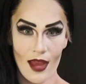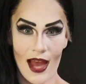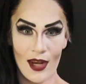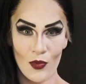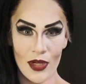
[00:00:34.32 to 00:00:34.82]

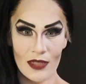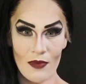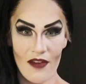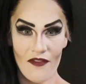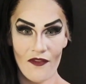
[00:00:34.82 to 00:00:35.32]
Halloween is
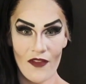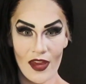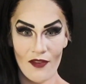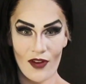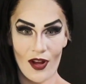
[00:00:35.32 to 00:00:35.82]
my
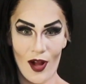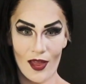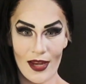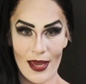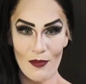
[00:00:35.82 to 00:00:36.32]
favorite
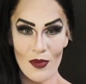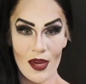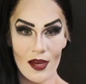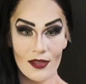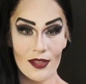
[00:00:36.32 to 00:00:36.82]
holiday
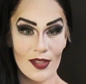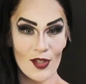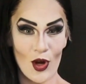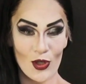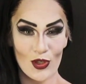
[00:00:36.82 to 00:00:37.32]
because it
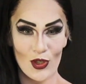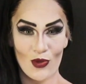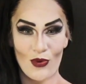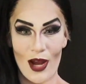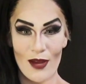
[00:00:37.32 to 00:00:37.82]
starts the
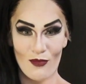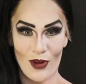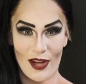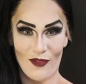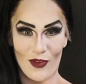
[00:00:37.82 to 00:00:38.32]
crime
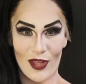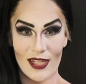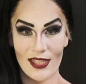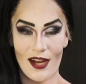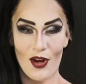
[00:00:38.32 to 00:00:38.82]
rate for the
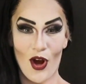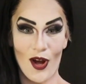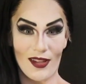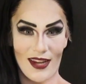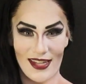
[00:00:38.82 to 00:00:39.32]
entire
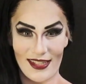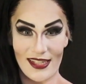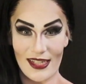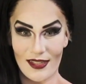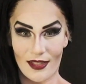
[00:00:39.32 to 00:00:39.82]
holiday
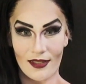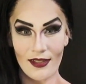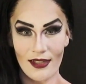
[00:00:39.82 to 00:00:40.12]
season.